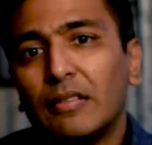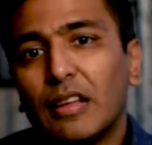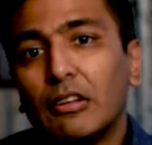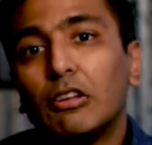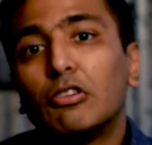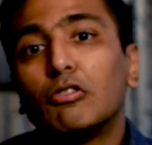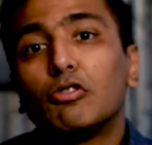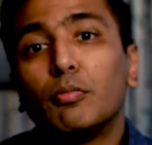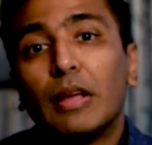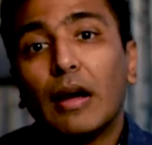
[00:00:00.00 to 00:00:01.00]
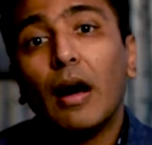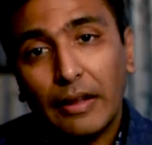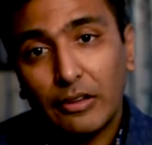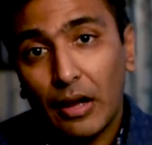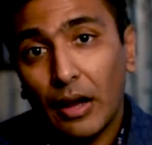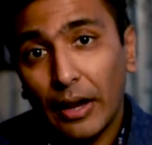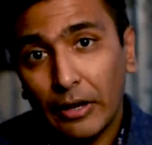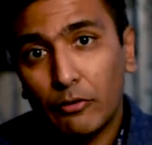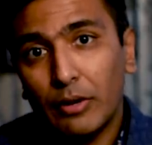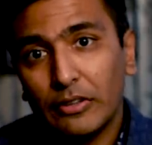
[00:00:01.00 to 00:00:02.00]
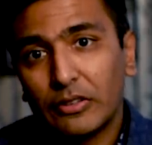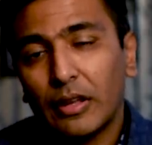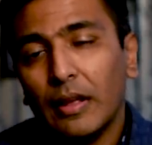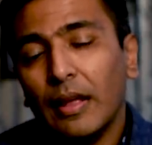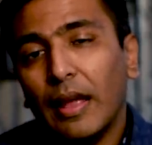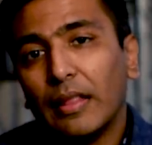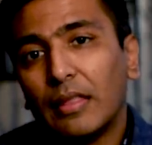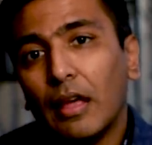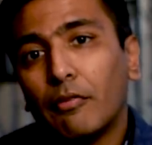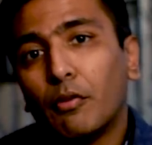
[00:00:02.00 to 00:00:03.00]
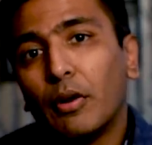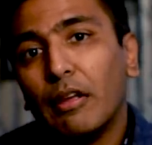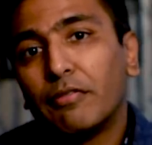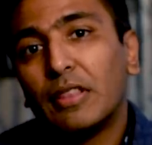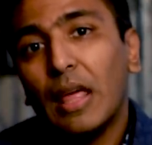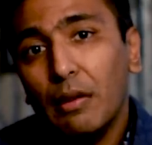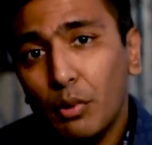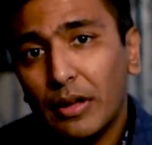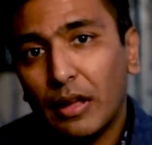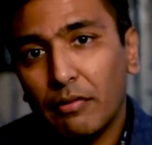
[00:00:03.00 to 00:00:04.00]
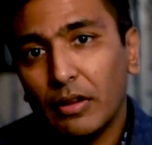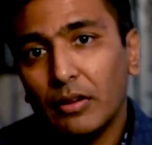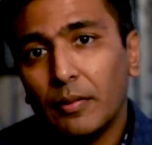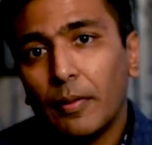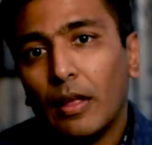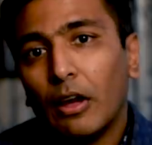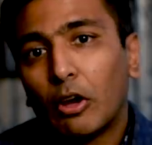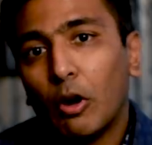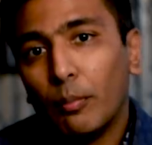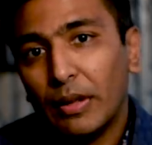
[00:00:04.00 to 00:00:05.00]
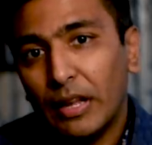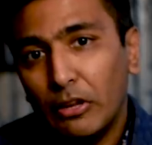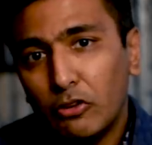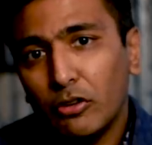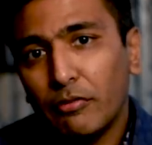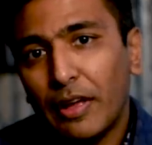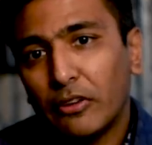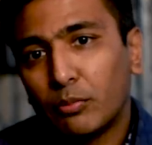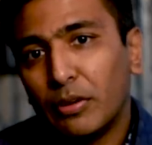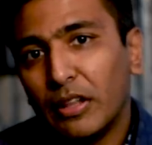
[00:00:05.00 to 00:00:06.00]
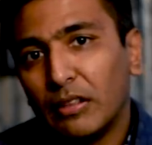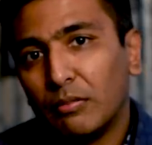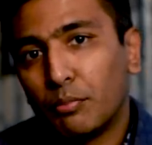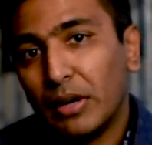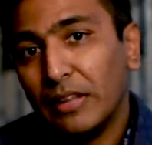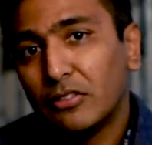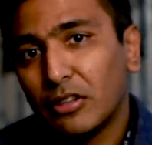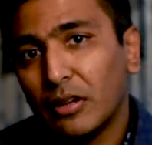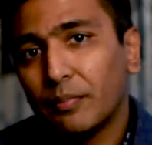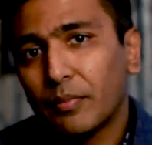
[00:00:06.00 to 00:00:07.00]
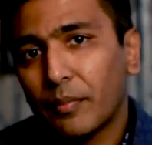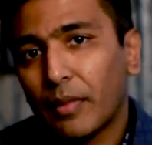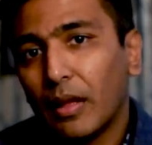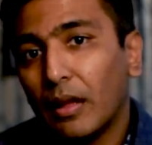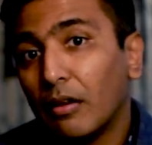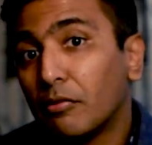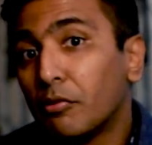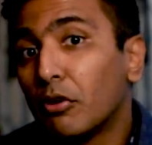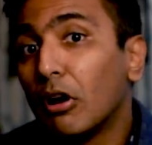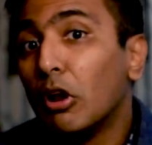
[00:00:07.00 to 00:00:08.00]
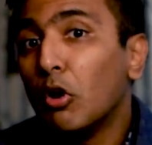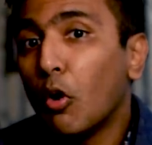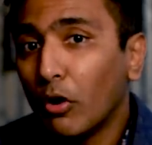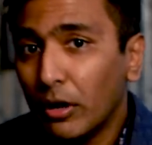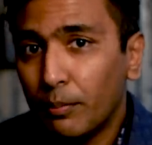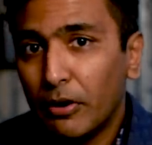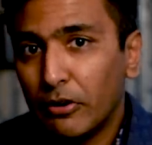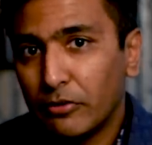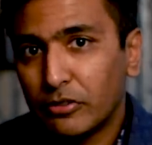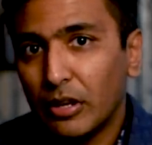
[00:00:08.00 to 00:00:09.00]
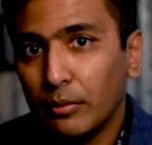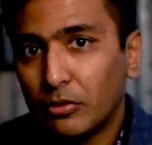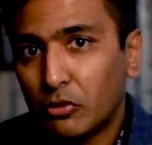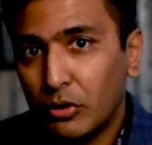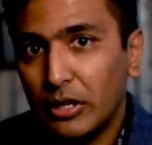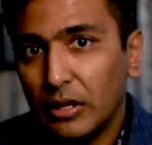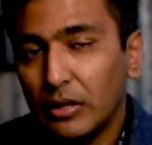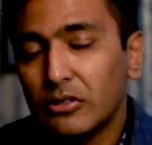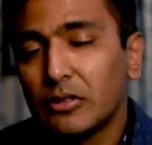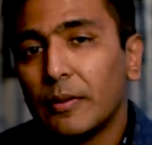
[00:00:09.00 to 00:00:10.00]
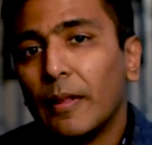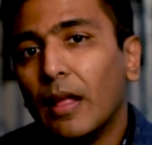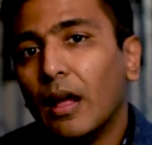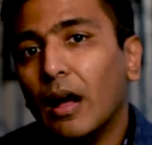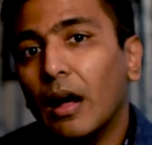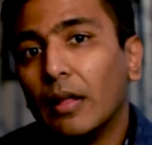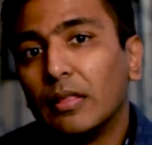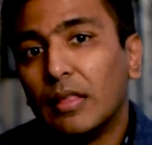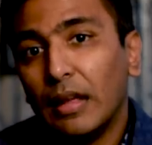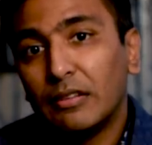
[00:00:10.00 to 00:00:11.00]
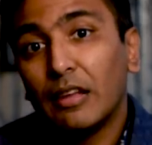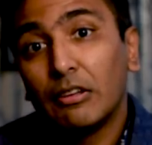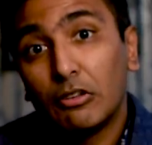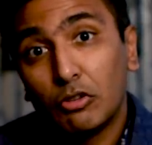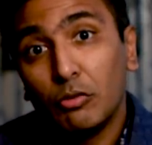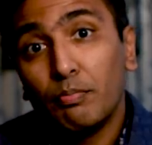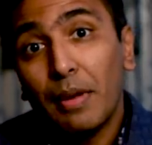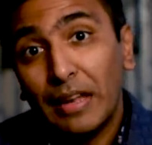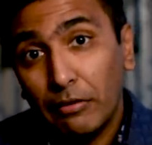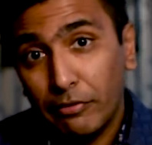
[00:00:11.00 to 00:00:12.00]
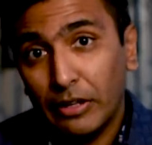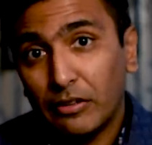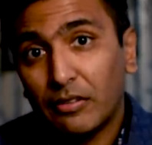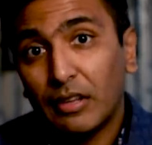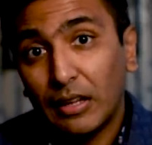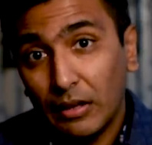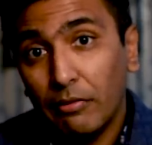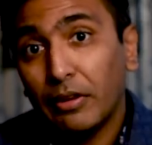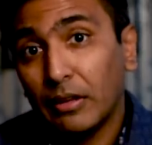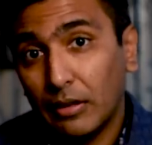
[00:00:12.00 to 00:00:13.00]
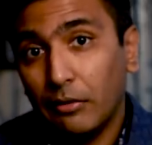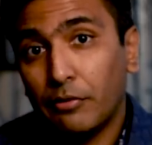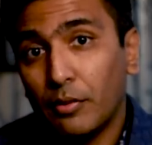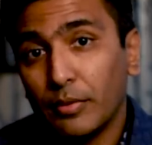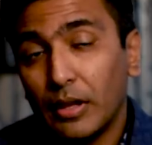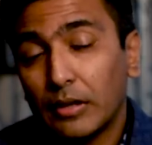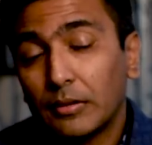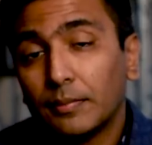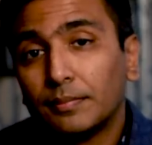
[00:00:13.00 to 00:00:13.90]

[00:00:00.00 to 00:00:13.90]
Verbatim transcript: tended to, to be a, at a higher risk. and therefore if they were given a combination of aspirin and Brilinta for a longer period of time, three years, uh, they tended to benefit significantly from that.